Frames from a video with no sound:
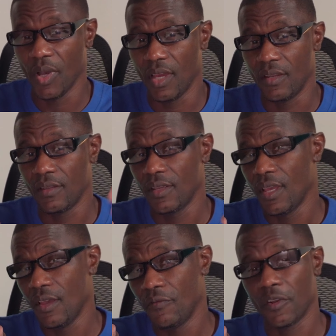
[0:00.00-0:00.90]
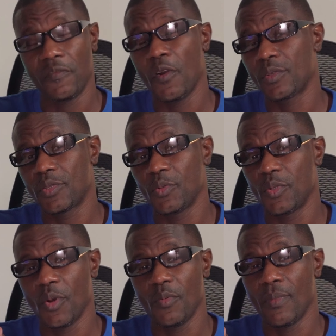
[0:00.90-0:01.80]
But for the folks who
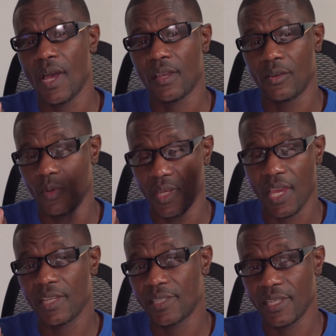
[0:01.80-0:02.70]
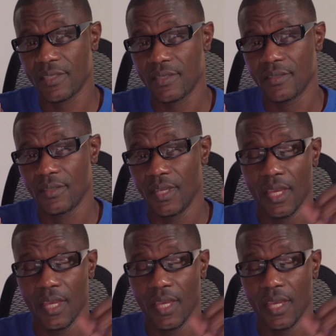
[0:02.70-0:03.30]
don't mind going edgeless,